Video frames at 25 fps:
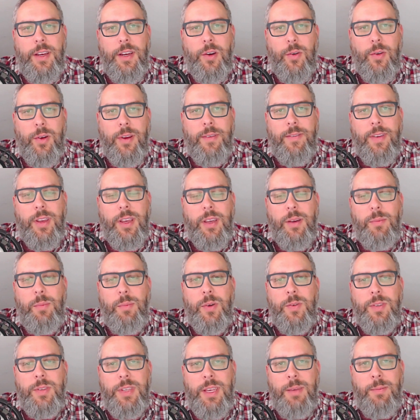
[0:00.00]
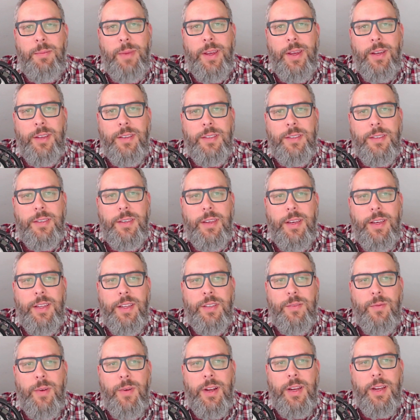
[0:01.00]
or even compose emails,
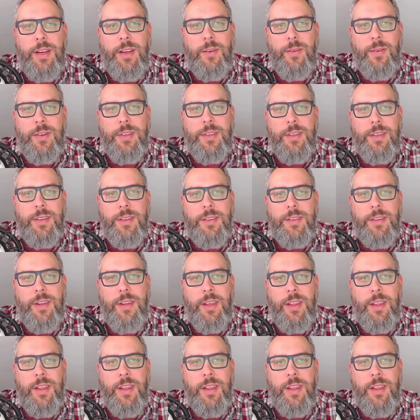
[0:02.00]
it's ready to assist.